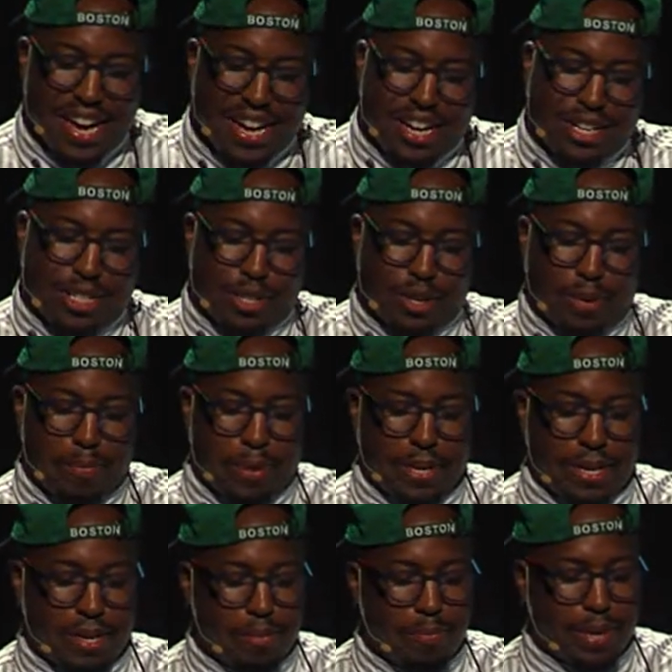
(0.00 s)
here's some
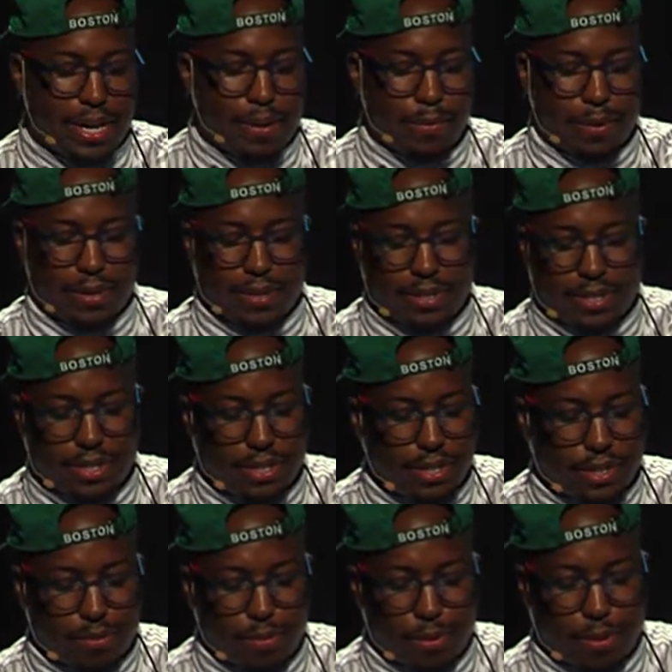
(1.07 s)
uh, bad words. This is
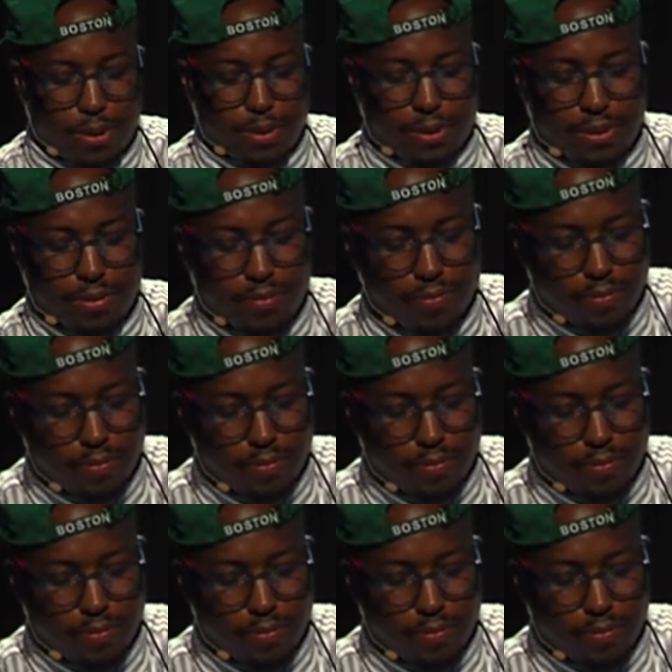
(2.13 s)
some quotes.